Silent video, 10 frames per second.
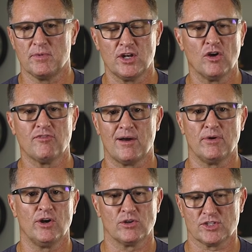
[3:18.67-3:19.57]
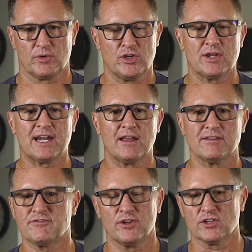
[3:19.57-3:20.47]
mid-November knows that when you get out in
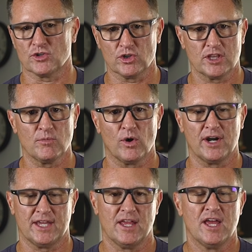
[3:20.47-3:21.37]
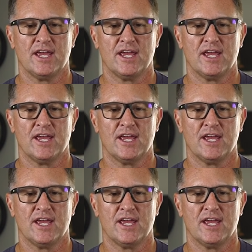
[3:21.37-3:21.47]
the field early in the morning,